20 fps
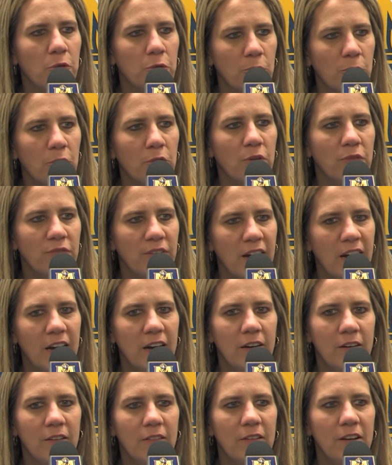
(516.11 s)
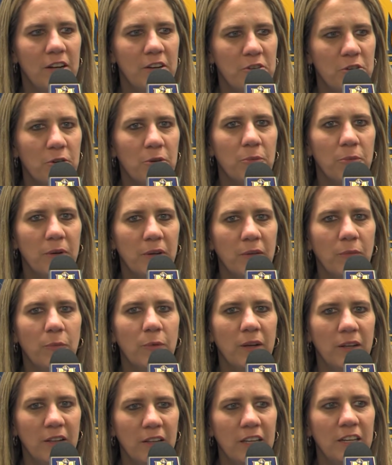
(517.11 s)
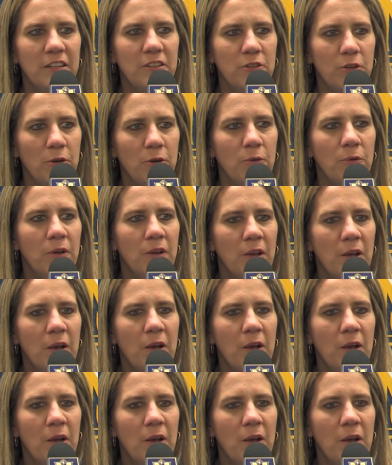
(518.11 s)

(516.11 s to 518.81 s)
through the fire and you're willing to